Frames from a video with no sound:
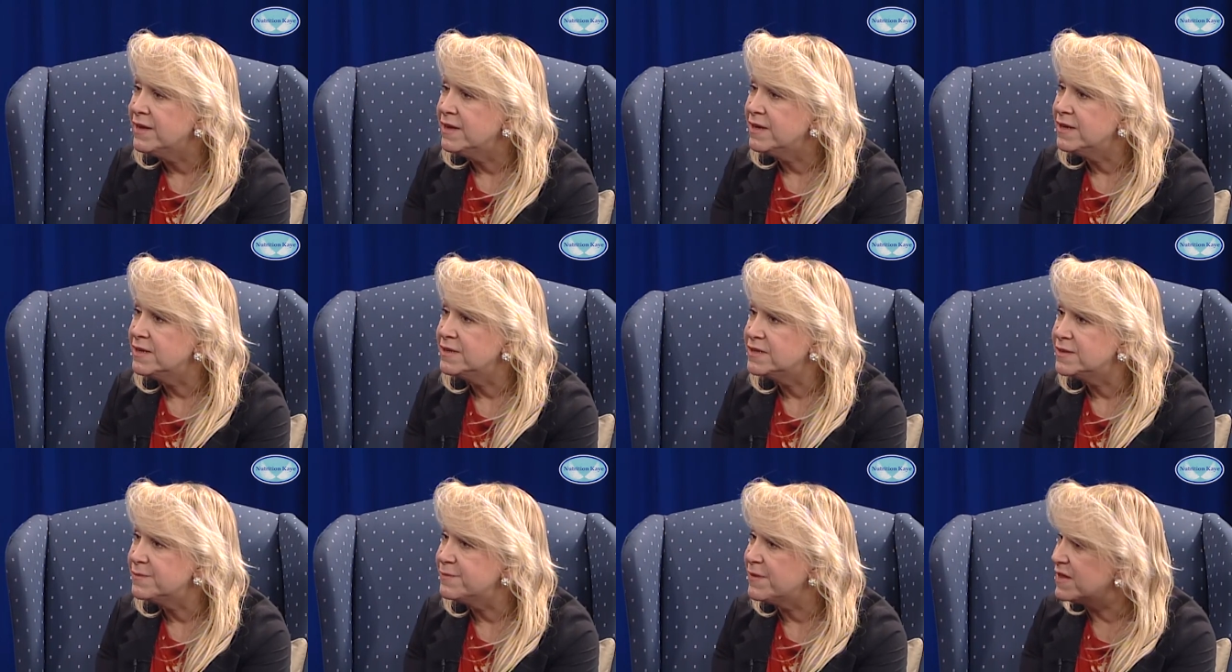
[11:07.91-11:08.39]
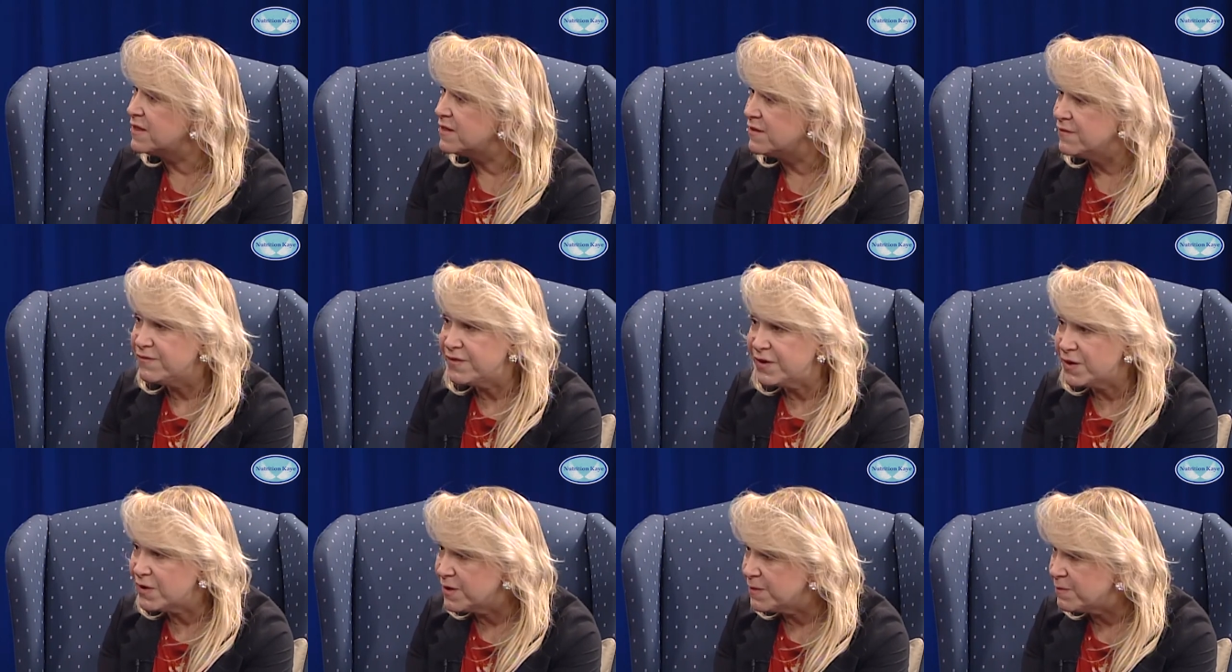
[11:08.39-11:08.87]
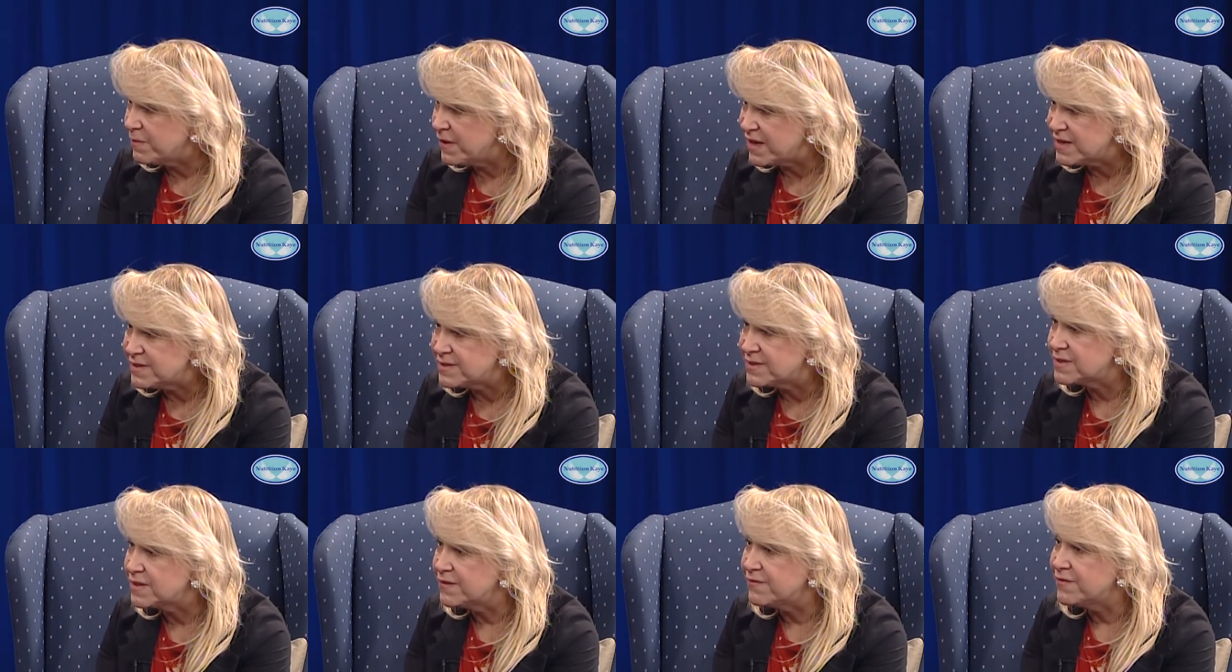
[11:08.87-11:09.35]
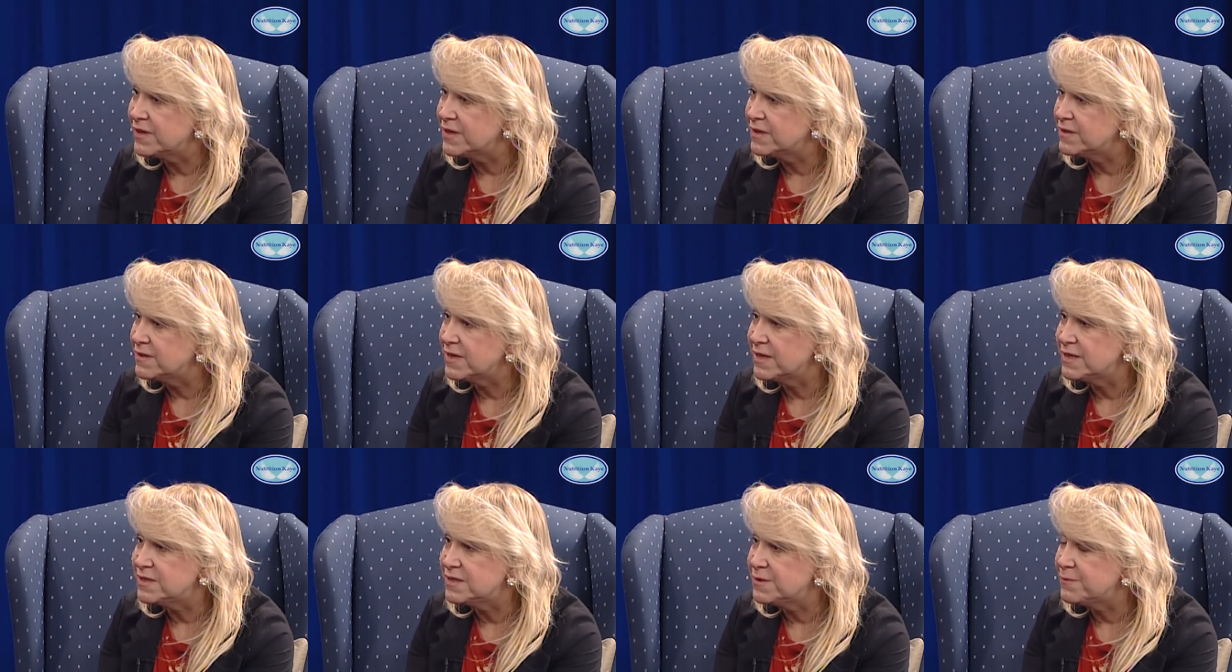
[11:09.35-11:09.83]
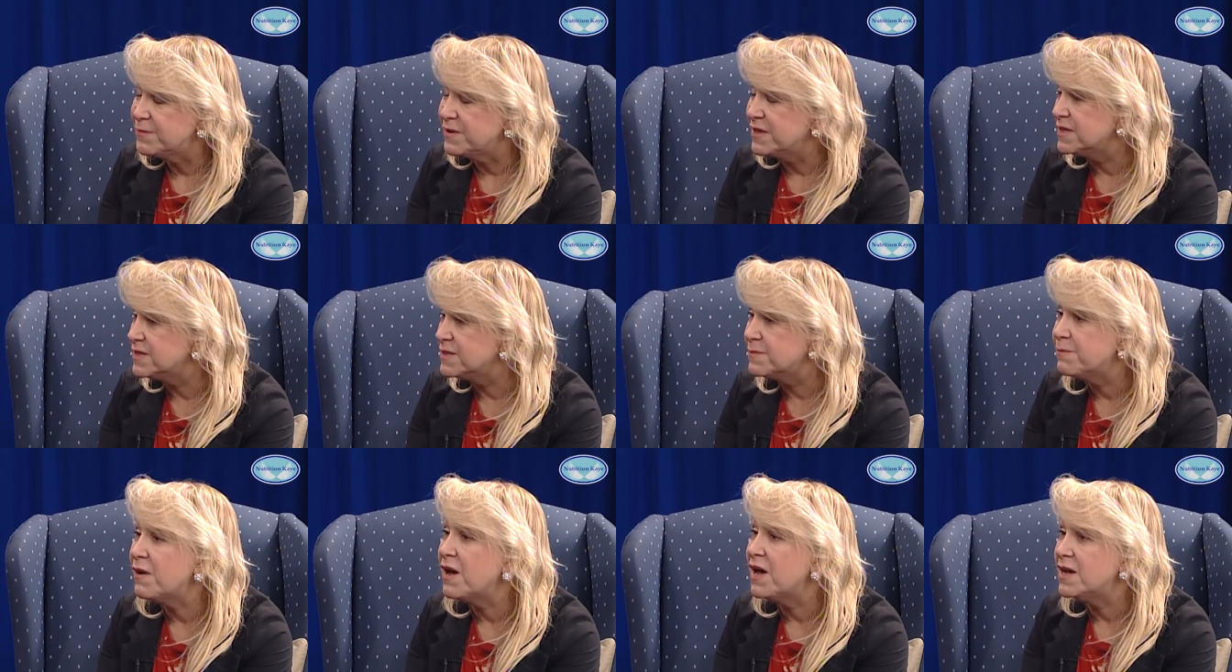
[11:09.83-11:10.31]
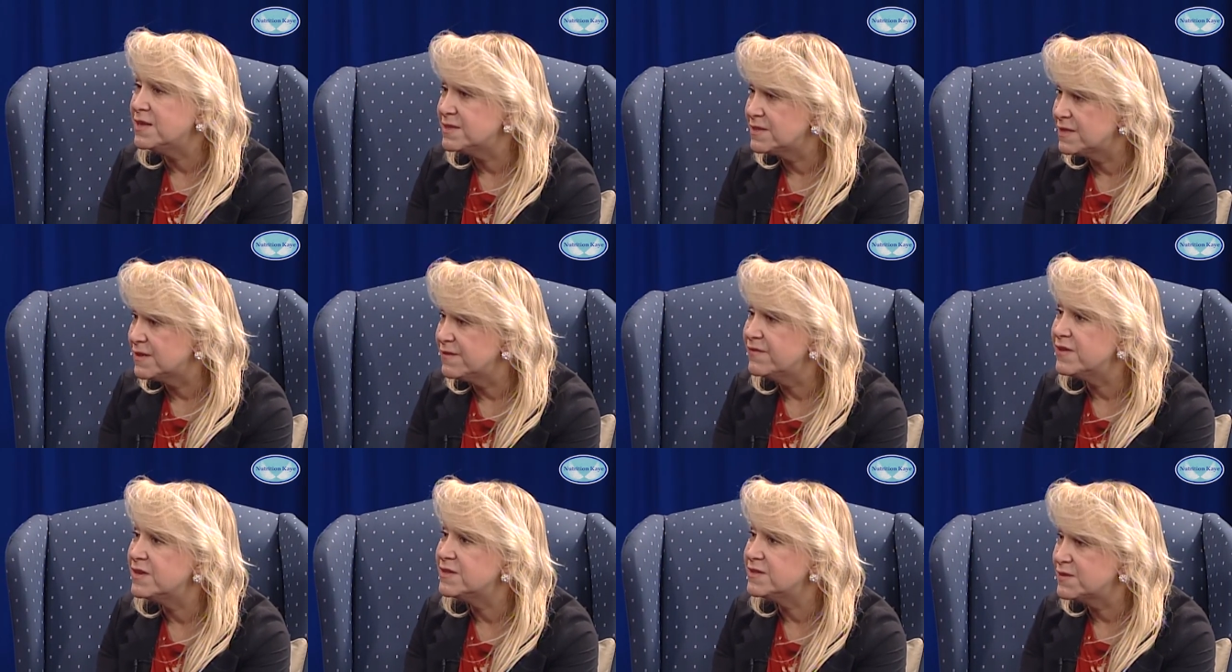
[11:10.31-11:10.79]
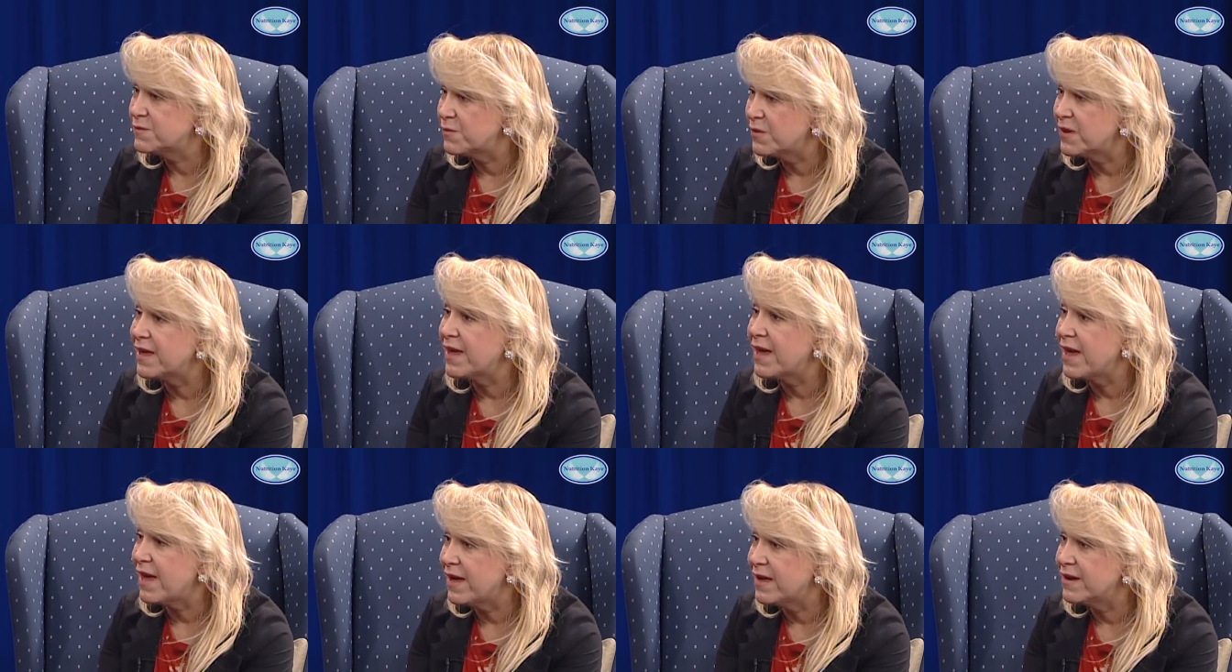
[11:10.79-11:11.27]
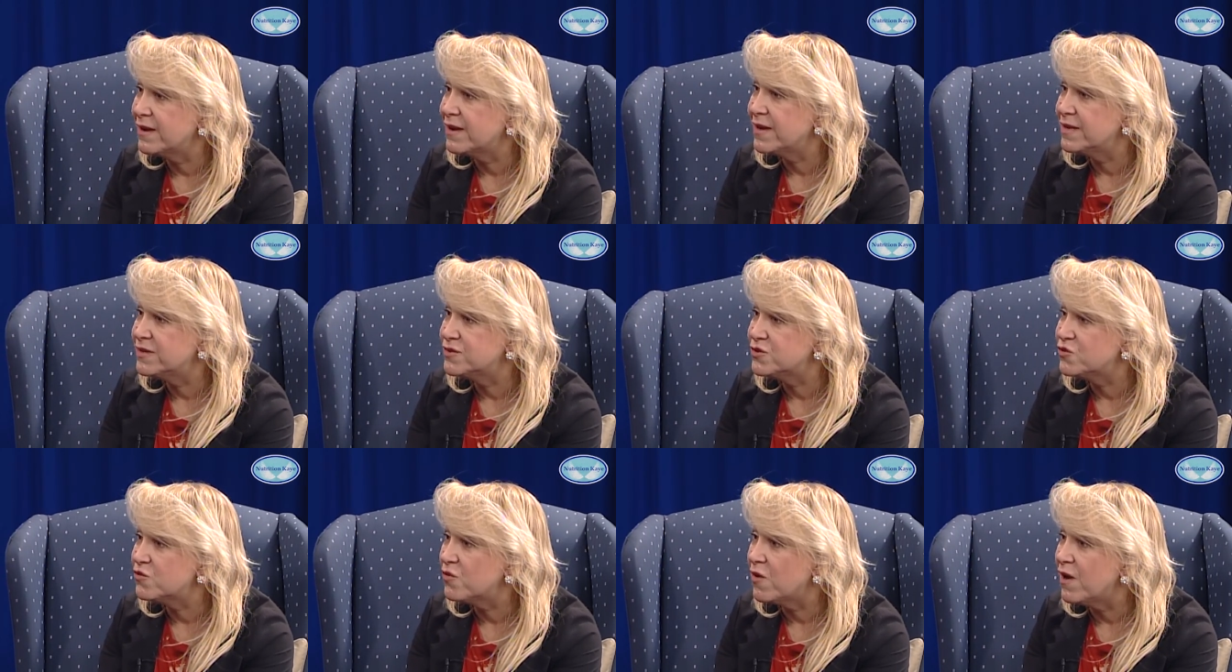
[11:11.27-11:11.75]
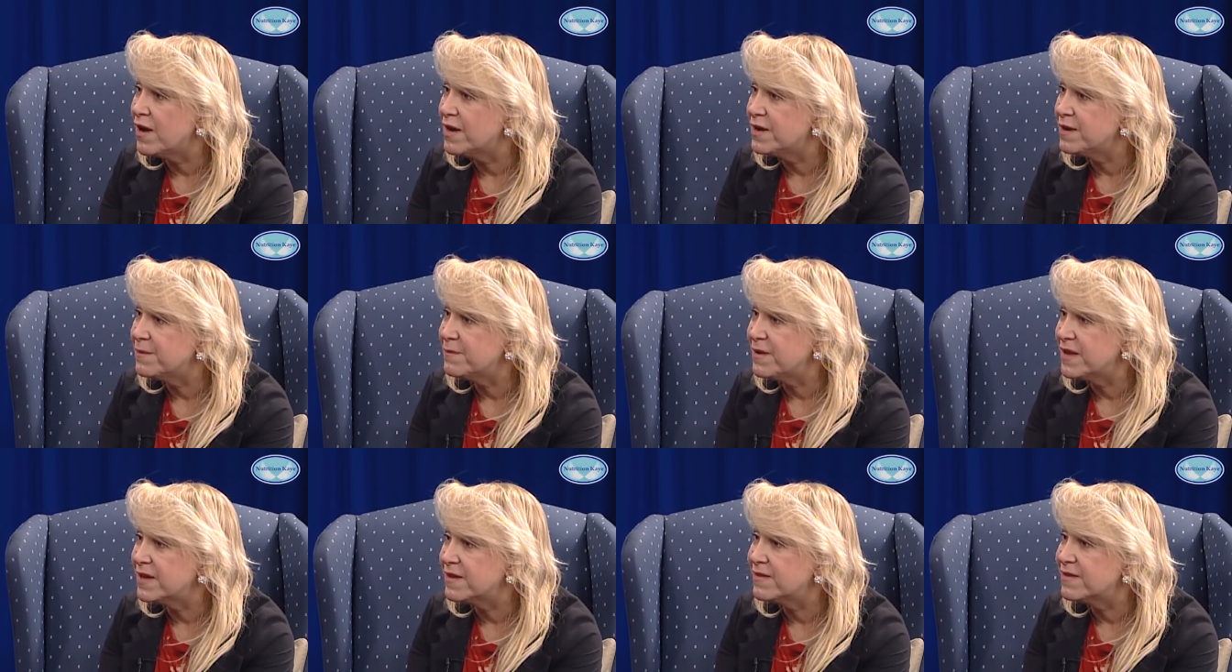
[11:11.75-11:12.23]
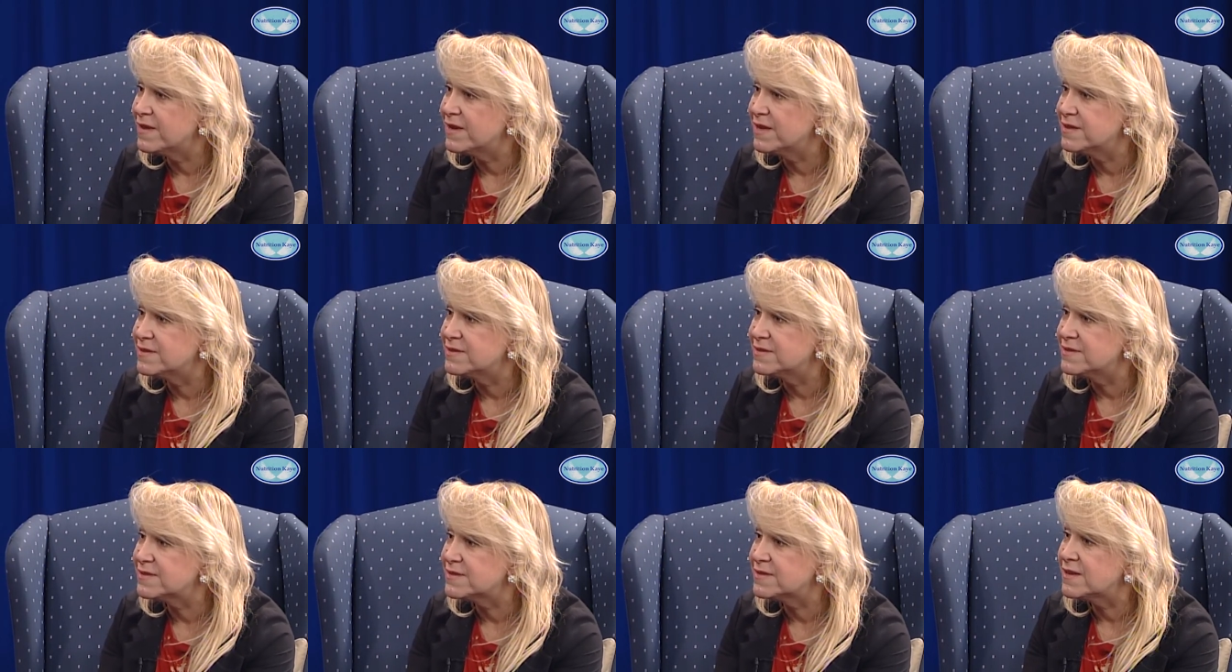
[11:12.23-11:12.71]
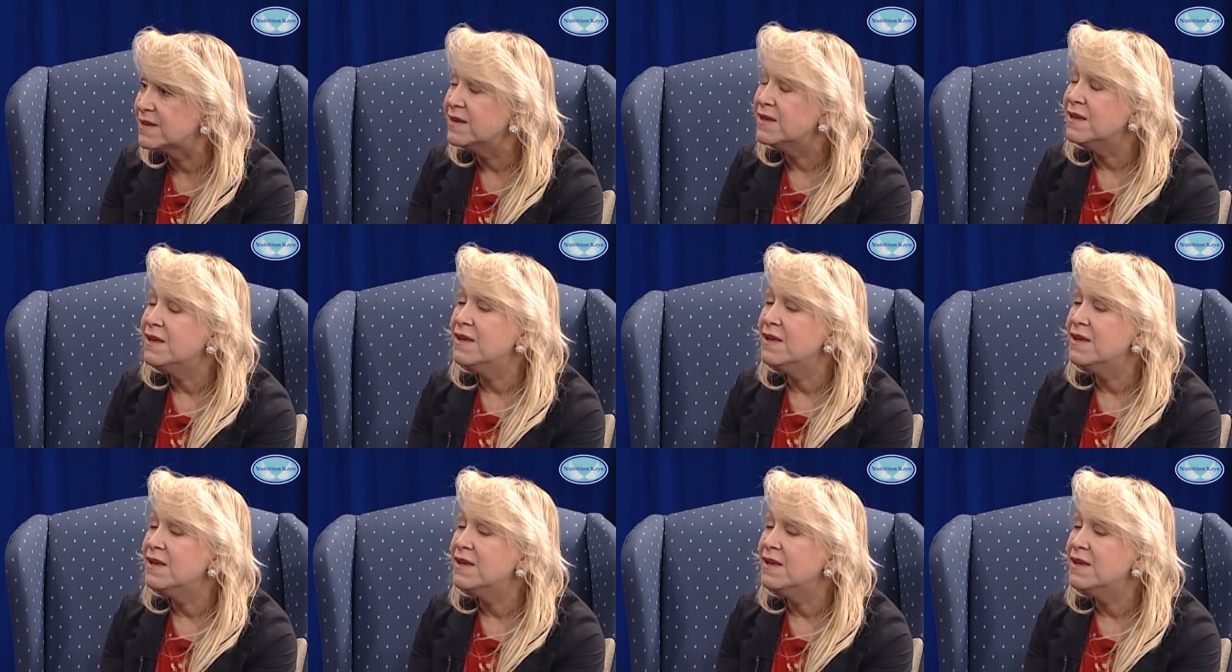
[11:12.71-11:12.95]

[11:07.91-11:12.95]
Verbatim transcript: and to make the very best of it and to be as positive as we can and try to make things